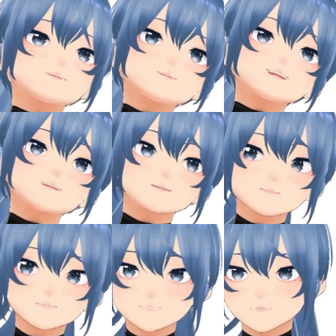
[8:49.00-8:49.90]
and
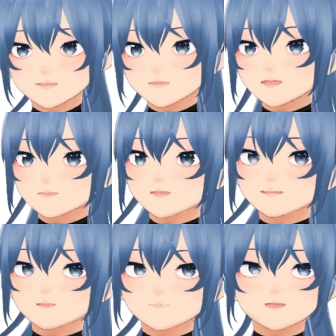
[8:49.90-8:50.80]
it's not a
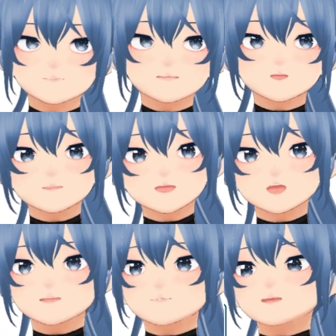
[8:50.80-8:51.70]
problem for me to follow
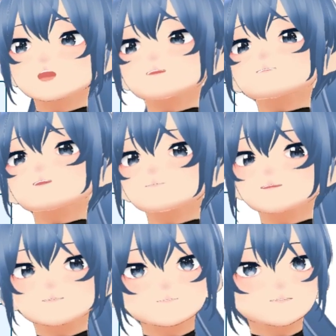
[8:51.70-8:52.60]
it. So
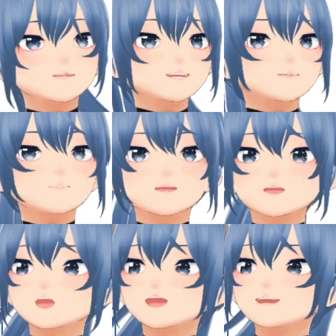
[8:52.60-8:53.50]
depends.
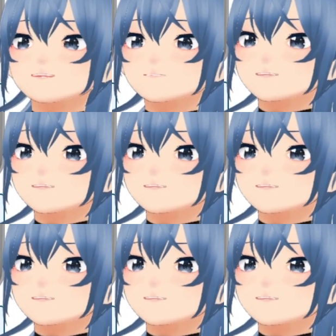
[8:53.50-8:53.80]
So in the